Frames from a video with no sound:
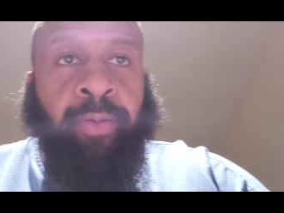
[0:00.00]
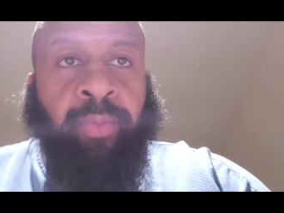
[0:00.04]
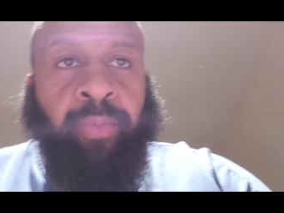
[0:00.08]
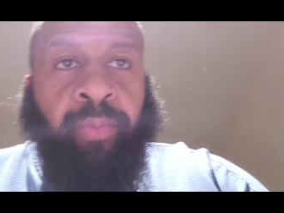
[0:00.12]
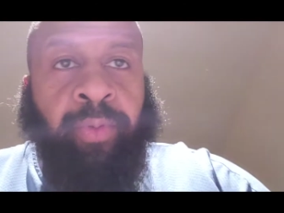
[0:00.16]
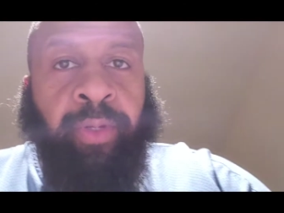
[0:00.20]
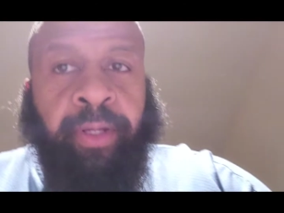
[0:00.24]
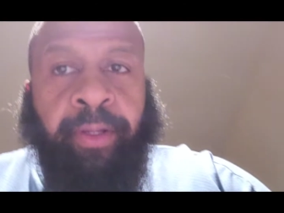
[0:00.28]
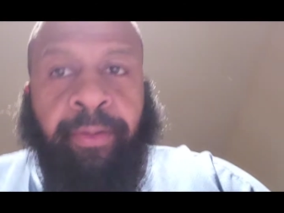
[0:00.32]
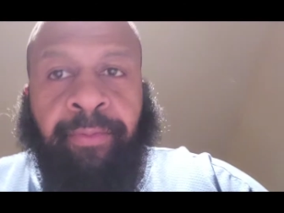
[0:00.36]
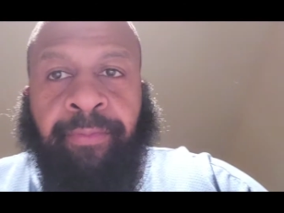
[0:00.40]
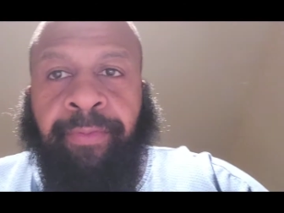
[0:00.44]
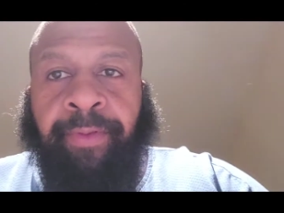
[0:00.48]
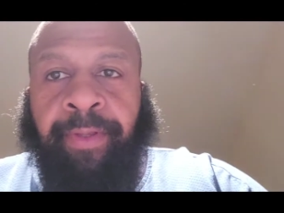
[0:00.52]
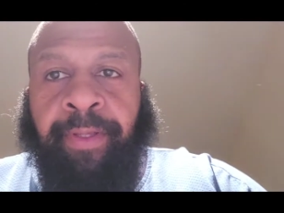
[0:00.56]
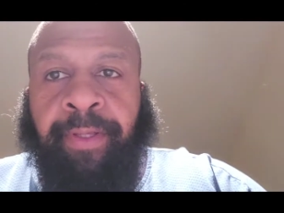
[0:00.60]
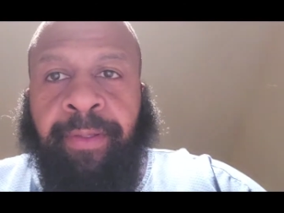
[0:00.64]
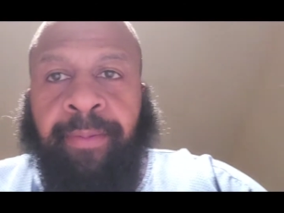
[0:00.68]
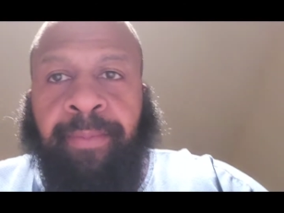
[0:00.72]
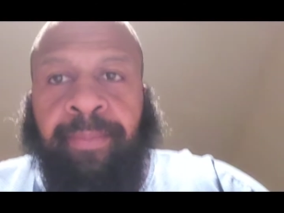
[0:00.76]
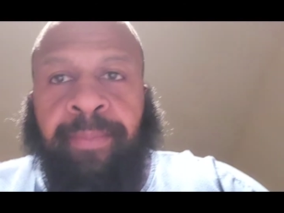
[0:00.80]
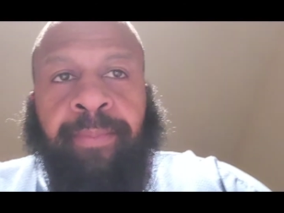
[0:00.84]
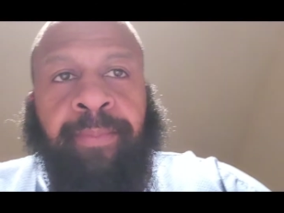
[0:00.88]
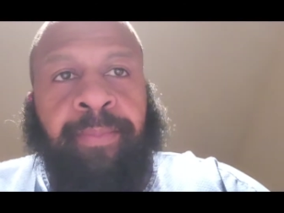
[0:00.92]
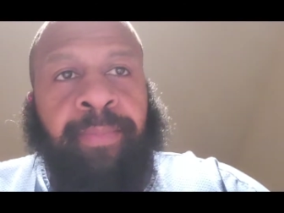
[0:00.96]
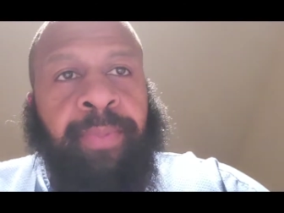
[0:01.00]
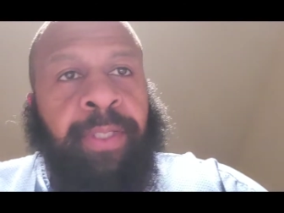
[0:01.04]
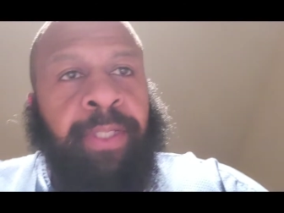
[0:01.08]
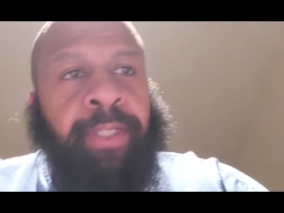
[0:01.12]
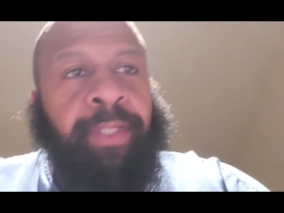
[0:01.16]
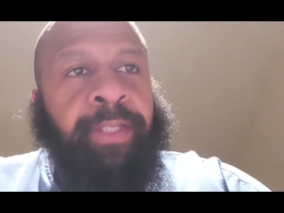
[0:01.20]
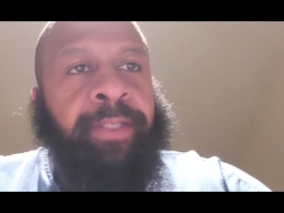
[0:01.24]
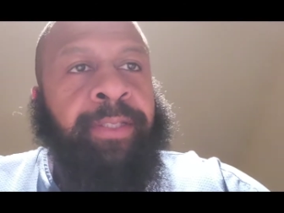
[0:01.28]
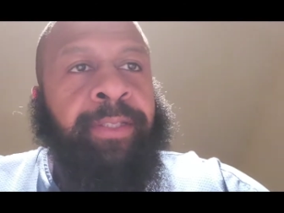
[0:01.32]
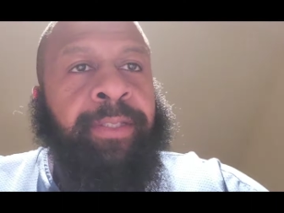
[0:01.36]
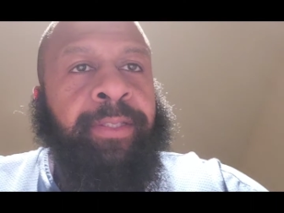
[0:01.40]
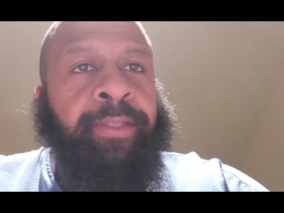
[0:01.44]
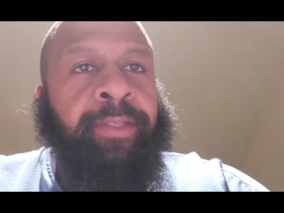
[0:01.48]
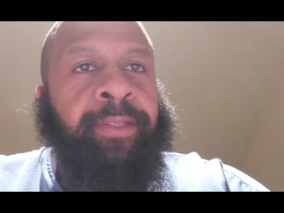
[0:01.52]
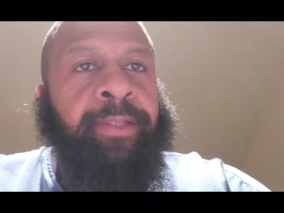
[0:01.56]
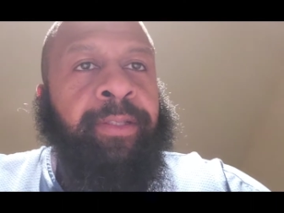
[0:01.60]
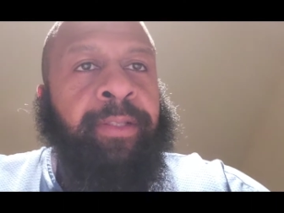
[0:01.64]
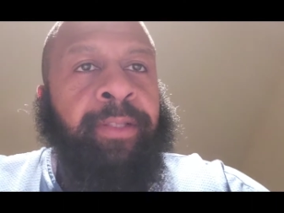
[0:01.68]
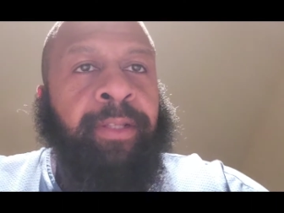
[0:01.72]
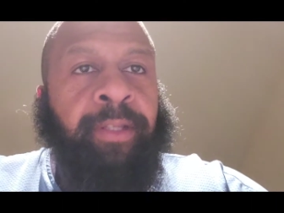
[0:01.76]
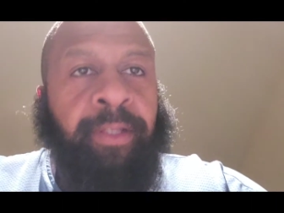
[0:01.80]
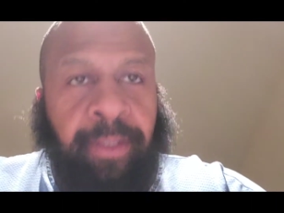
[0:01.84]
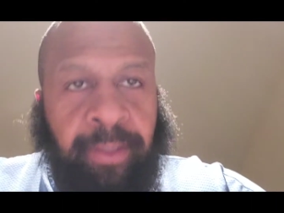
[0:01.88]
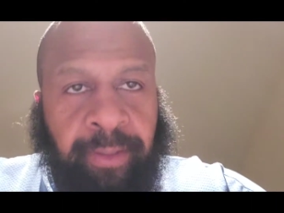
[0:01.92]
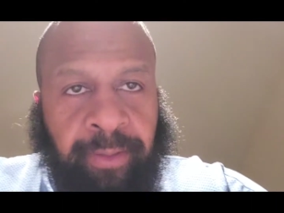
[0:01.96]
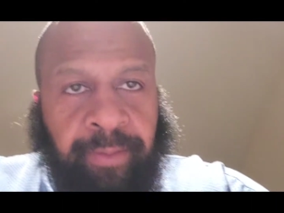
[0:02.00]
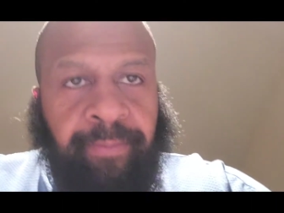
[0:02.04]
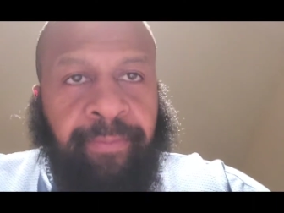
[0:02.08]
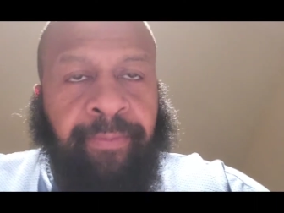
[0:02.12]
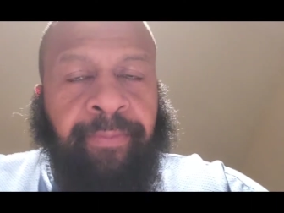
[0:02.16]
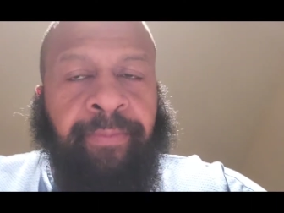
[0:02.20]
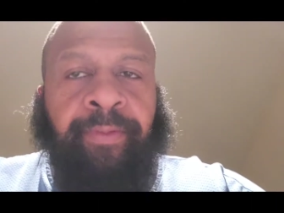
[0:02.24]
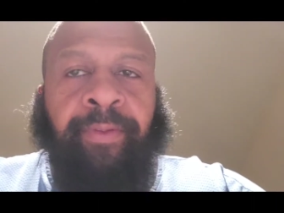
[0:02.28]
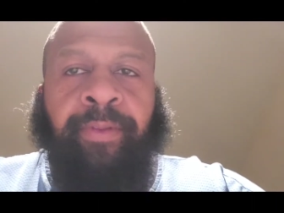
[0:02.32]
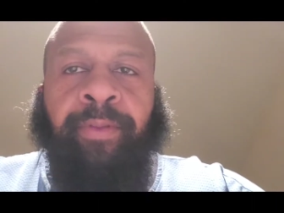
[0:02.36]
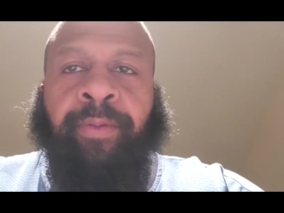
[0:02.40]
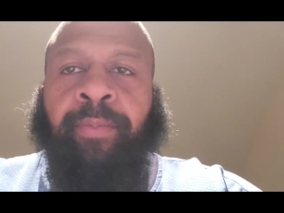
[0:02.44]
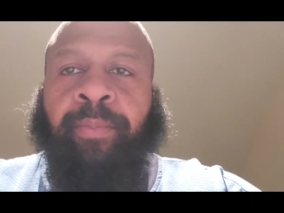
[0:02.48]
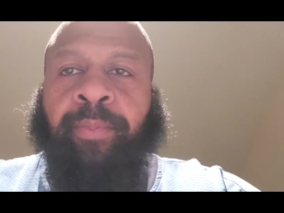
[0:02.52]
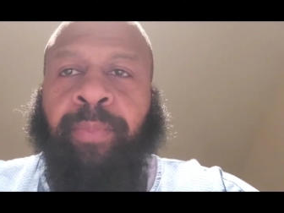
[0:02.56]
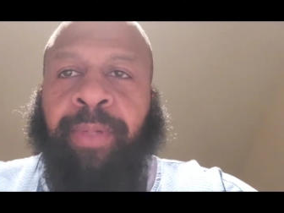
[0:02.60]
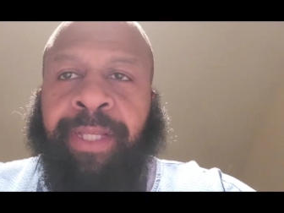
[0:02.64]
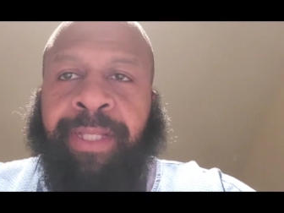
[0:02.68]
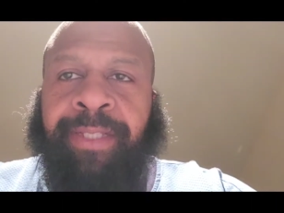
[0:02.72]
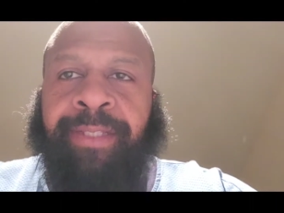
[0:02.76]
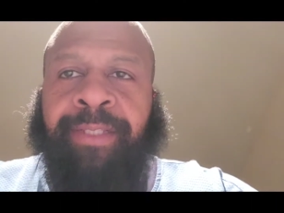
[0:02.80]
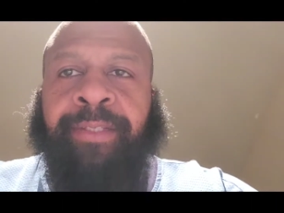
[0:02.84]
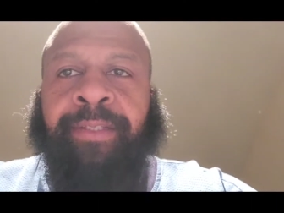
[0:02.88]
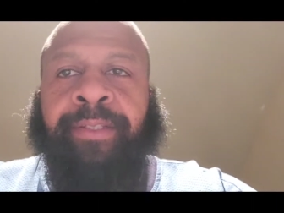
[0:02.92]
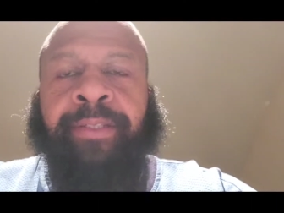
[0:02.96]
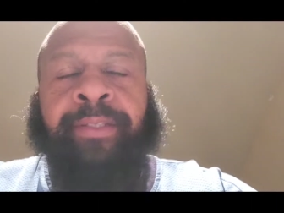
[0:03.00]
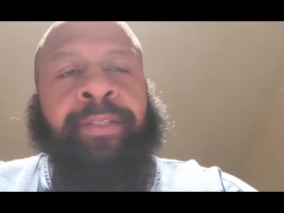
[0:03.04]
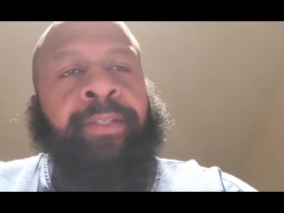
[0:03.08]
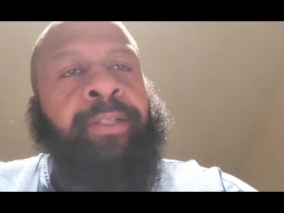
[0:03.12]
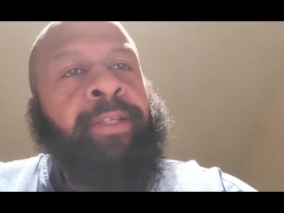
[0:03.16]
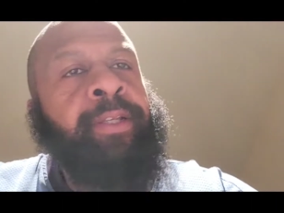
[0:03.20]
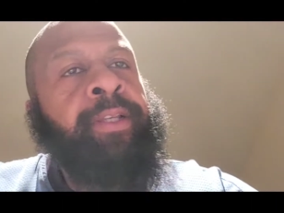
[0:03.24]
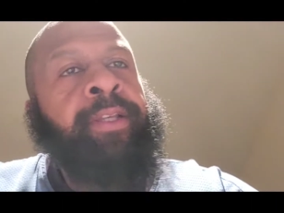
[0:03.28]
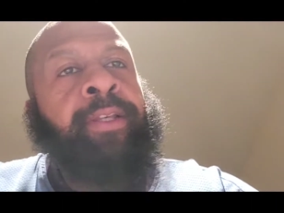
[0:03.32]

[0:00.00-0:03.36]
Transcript: What up, fam? Peace, love, and blessings.